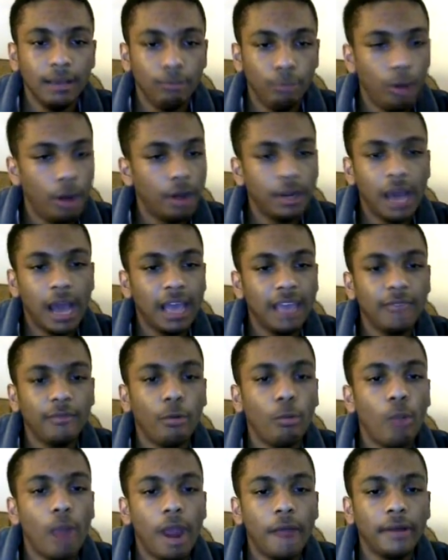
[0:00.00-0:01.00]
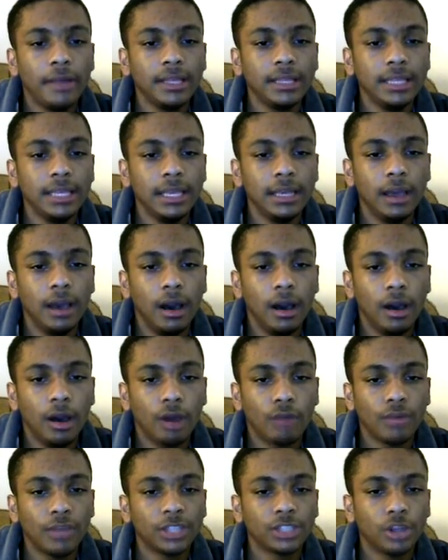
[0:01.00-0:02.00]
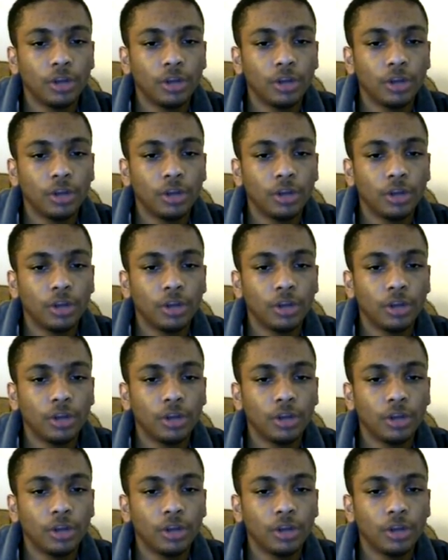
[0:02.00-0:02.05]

not even wearing the original